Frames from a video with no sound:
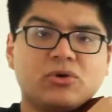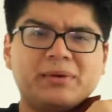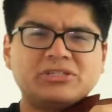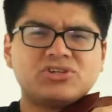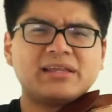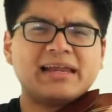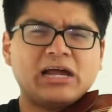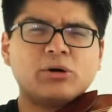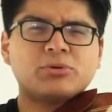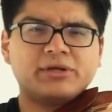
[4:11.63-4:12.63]
So make sure that
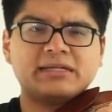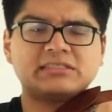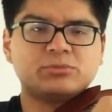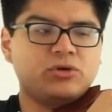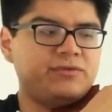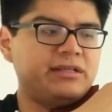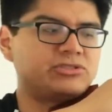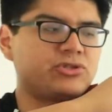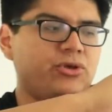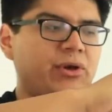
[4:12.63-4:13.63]
elbow gets moving
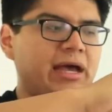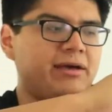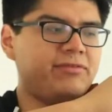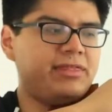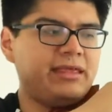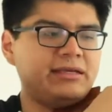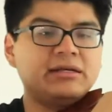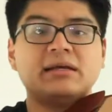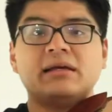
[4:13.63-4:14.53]
so you have the